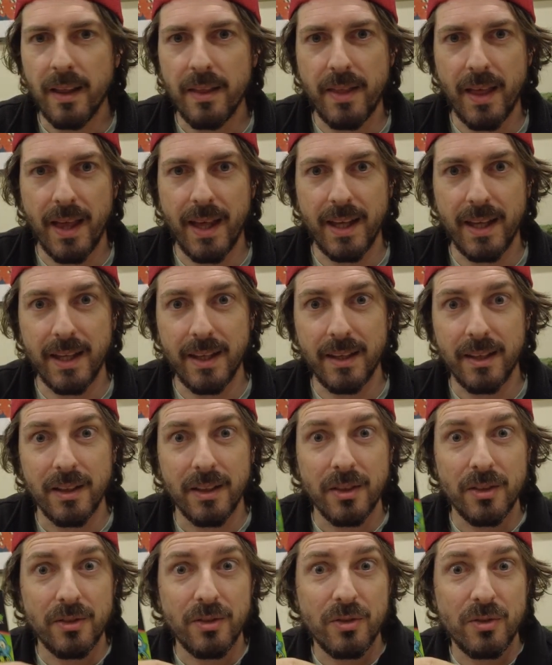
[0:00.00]
They
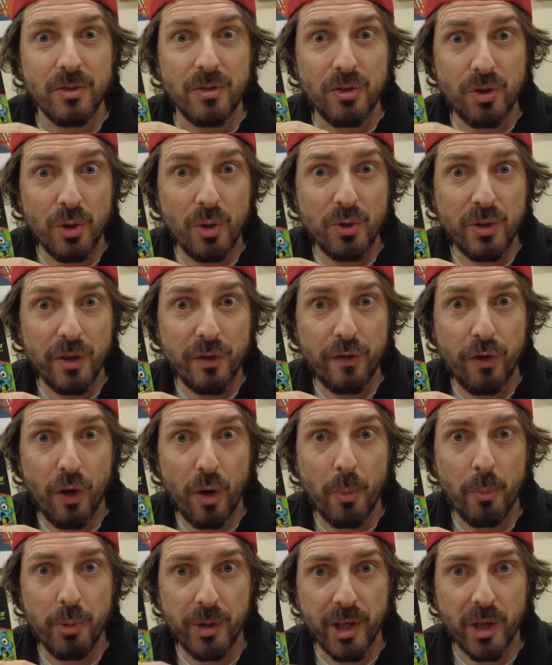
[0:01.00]
do
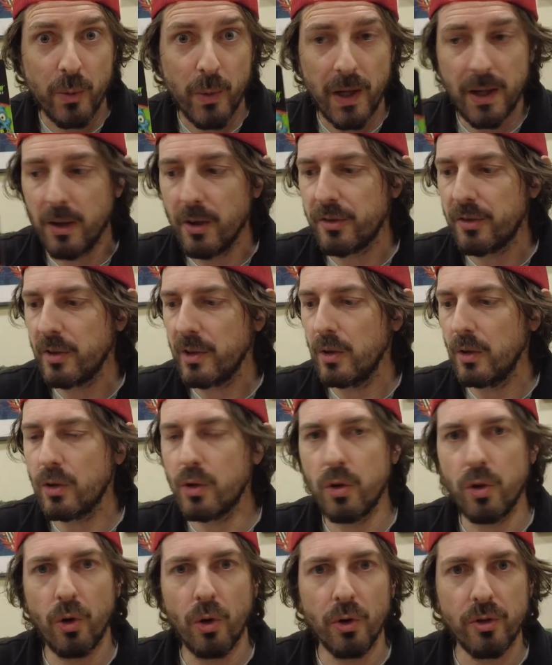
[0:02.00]
deform pretty well, so they'll
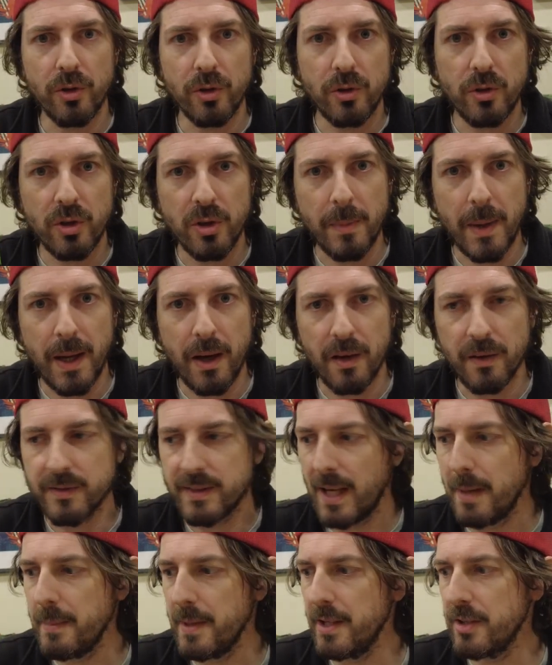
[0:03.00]
cause a good amount of
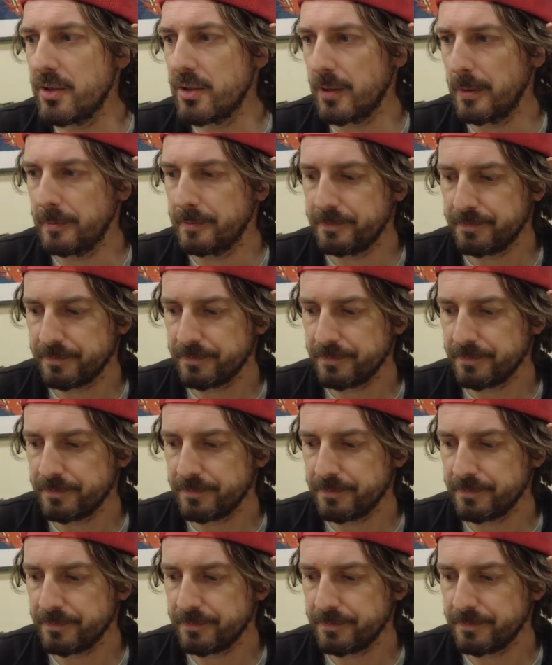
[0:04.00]
damage.